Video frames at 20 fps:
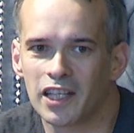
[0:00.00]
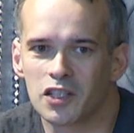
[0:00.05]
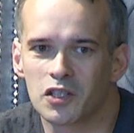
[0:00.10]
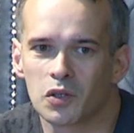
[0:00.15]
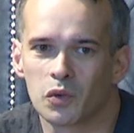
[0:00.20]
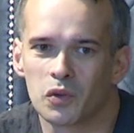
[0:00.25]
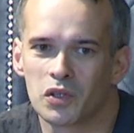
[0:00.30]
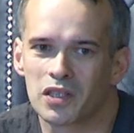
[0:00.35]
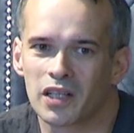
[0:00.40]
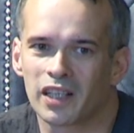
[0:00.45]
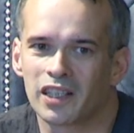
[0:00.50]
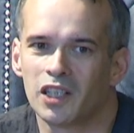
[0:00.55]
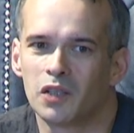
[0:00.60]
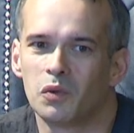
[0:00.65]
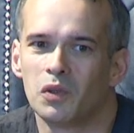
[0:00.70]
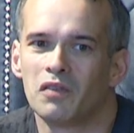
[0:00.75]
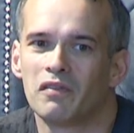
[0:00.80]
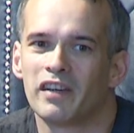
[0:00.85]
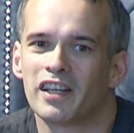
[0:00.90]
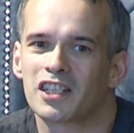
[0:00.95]
so we started to
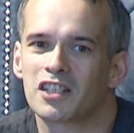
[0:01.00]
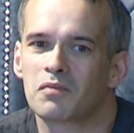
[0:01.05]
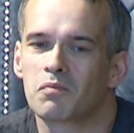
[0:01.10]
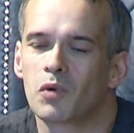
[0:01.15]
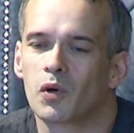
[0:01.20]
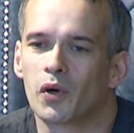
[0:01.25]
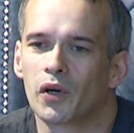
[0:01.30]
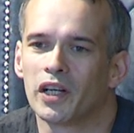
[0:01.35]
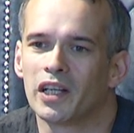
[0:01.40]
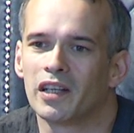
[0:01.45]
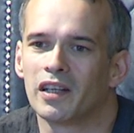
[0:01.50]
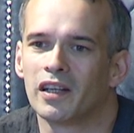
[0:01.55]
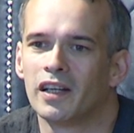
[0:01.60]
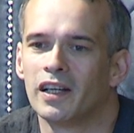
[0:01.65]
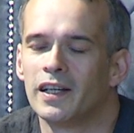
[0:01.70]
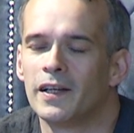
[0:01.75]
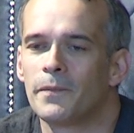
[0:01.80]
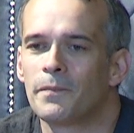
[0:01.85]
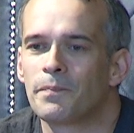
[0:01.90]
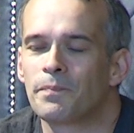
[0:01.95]
invest more in
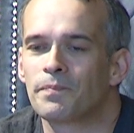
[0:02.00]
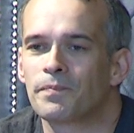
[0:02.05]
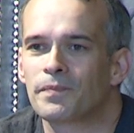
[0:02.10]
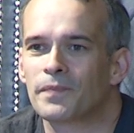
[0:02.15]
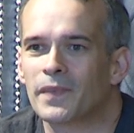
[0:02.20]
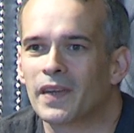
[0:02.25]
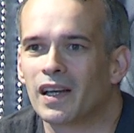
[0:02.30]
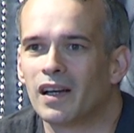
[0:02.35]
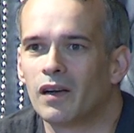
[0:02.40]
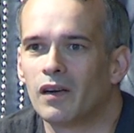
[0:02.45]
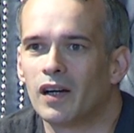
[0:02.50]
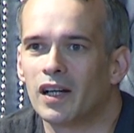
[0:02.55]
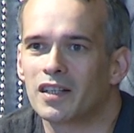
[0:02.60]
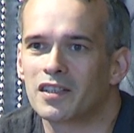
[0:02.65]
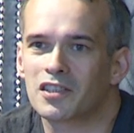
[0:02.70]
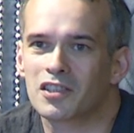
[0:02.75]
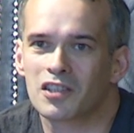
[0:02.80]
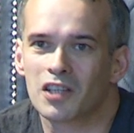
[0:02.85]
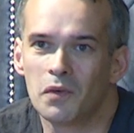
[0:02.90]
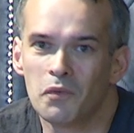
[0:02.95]

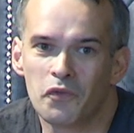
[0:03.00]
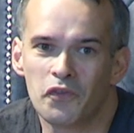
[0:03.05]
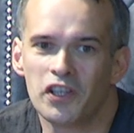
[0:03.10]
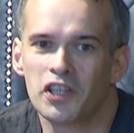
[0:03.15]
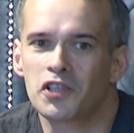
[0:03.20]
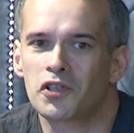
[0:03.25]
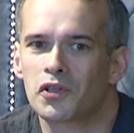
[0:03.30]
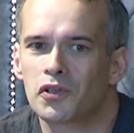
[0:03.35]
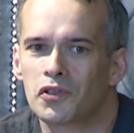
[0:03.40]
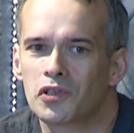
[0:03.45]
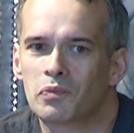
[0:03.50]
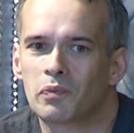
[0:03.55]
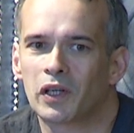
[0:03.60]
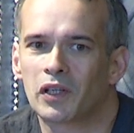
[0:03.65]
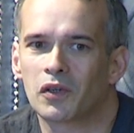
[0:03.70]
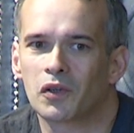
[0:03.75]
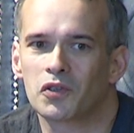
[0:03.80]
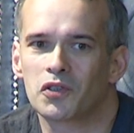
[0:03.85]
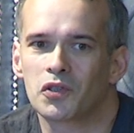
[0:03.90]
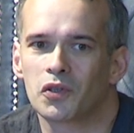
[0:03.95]
some features, but
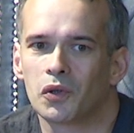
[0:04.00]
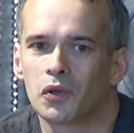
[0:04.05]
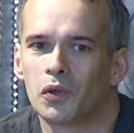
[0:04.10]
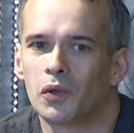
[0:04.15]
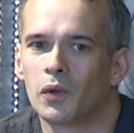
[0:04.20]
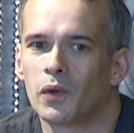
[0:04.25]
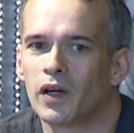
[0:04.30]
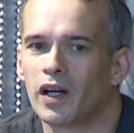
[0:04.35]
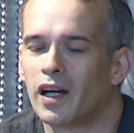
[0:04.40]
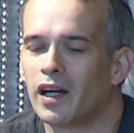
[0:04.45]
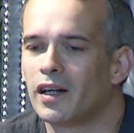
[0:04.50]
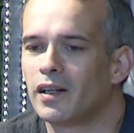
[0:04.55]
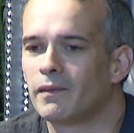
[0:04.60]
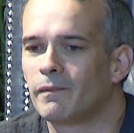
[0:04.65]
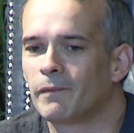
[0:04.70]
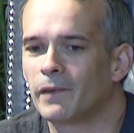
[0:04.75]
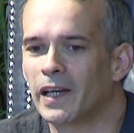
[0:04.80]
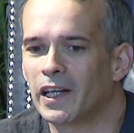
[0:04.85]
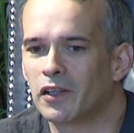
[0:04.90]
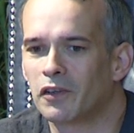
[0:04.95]
also
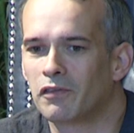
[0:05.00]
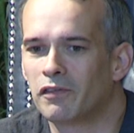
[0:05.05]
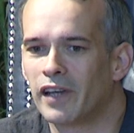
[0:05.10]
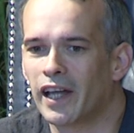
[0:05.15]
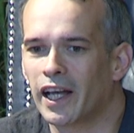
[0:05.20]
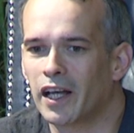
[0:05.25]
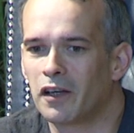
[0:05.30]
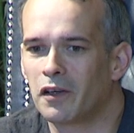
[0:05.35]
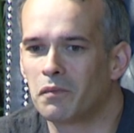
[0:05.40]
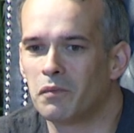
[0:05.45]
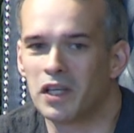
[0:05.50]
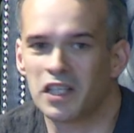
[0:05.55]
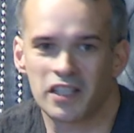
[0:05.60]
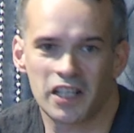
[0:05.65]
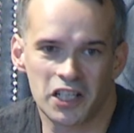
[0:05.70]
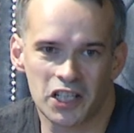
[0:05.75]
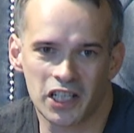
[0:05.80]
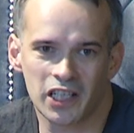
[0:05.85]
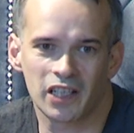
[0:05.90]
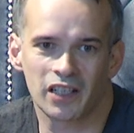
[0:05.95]
kind of like
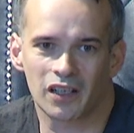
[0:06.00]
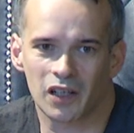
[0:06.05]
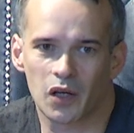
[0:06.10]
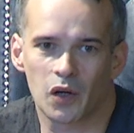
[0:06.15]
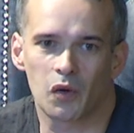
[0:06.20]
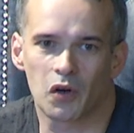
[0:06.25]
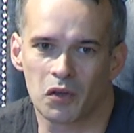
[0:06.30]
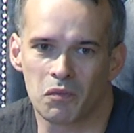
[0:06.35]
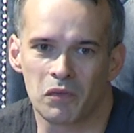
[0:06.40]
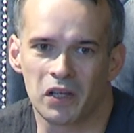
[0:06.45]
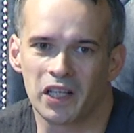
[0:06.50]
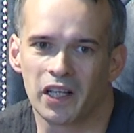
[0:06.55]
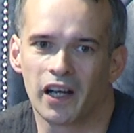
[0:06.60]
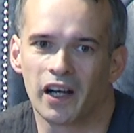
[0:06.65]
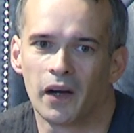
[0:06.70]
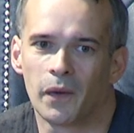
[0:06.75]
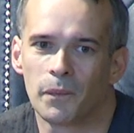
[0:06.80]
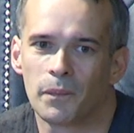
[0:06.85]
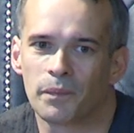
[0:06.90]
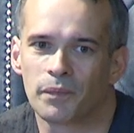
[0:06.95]
messaging around media.
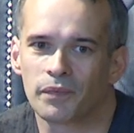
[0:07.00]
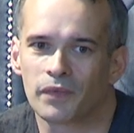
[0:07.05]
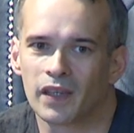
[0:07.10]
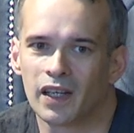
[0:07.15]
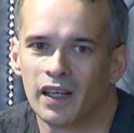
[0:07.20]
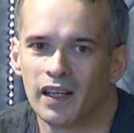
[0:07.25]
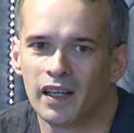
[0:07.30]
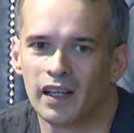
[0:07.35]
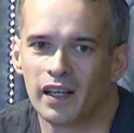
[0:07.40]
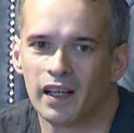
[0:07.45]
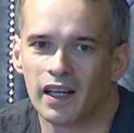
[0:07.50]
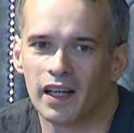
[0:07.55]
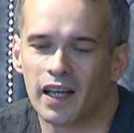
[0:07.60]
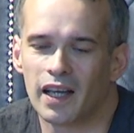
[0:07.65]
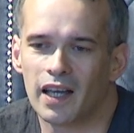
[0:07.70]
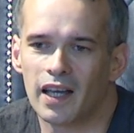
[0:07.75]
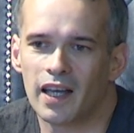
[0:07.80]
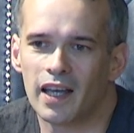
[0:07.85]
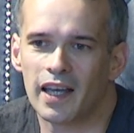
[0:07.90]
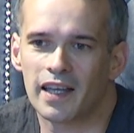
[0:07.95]

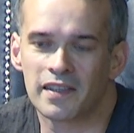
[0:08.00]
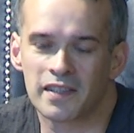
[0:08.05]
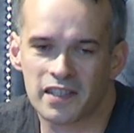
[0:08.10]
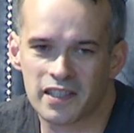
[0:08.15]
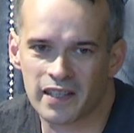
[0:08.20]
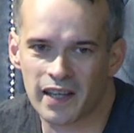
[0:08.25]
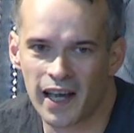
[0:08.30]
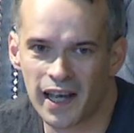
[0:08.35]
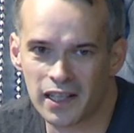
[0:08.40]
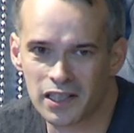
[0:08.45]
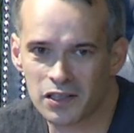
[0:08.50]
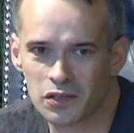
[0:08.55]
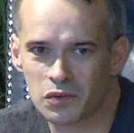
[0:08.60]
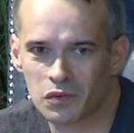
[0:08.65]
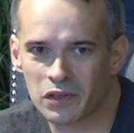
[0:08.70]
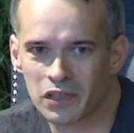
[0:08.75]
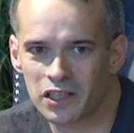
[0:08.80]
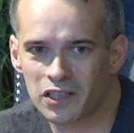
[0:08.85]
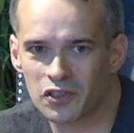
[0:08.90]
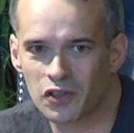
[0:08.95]
And SaaS
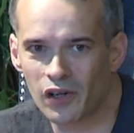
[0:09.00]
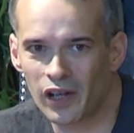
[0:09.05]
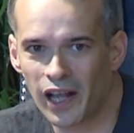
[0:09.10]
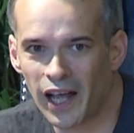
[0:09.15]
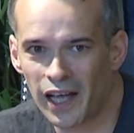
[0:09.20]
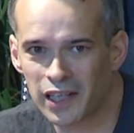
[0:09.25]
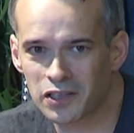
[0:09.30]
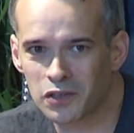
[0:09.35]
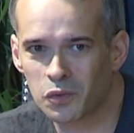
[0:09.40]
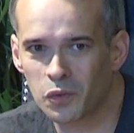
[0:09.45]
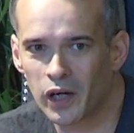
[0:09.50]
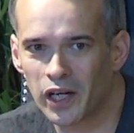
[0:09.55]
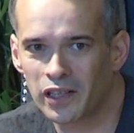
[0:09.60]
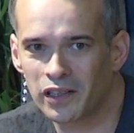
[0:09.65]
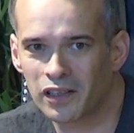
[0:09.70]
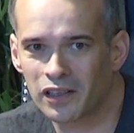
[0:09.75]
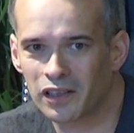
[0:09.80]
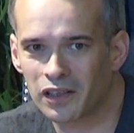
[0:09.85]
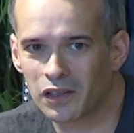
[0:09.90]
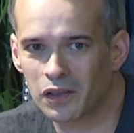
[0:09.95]
is the last one
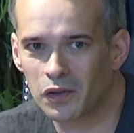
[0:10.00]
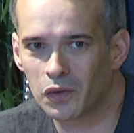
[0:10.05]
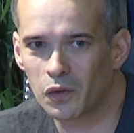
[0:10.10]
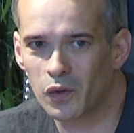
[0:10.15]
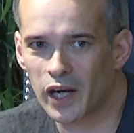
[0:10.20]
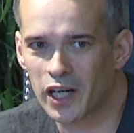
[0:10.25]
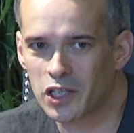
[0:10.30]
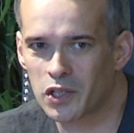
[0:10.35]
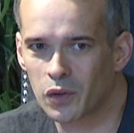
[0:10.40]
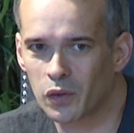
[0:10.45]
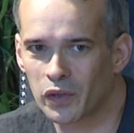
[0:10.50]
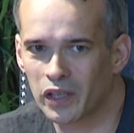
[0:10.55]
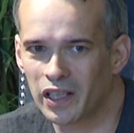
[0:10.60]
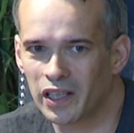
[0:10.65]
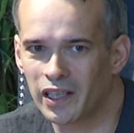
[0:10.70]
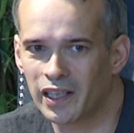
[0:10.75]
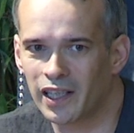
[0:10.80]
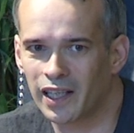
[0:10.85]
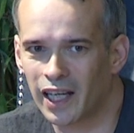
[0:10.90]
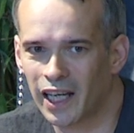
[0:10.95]
who actually
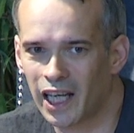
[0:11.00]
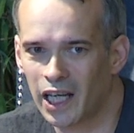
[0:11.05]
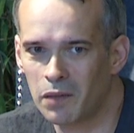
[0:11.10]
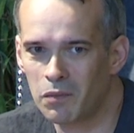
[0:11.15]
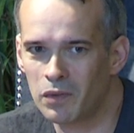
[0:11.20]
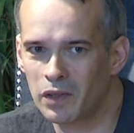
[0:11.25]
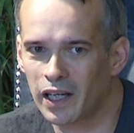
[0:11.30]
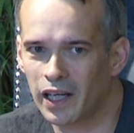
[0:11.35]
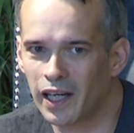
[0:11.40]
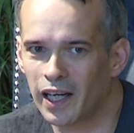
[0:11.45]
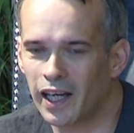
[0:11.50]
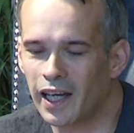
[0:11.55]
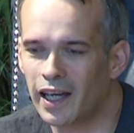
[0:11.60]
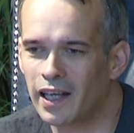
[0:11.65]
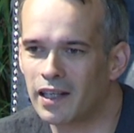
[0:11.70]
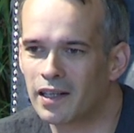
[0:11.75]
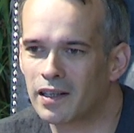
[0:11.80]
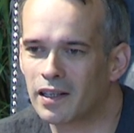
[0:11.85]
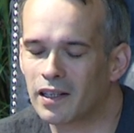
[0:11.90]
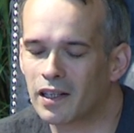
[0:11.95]
came,
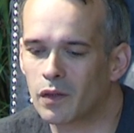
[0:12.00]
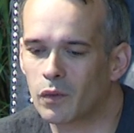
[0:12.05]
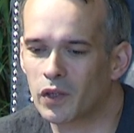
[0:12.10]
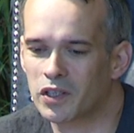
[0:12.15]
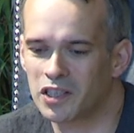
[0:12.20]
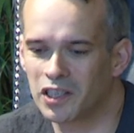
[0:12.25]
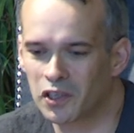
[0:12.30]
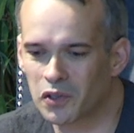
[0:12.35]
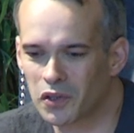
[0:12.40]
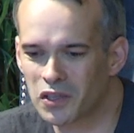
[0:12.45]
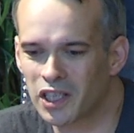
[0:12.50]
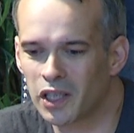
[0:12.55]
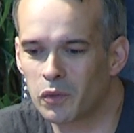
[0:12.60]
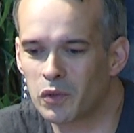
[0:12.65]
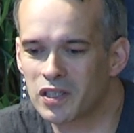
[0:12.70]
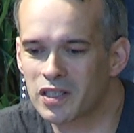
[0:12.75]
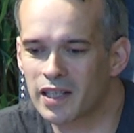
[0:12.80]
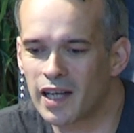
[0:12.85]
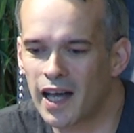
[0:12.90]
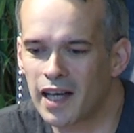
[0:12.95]
and what's interesting
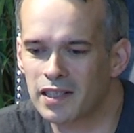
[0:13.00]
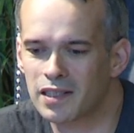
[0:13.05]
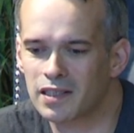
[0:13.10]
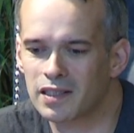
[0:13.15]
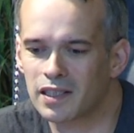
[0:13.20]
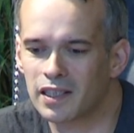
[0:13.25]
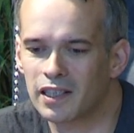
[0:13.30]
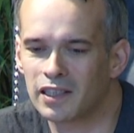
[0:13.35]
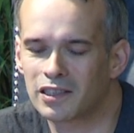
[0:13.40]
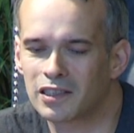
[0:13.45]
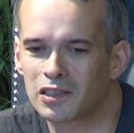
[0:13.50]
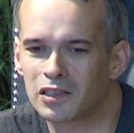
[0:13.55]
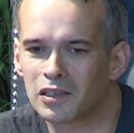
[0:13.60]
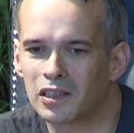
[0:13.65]
with SaaS, it's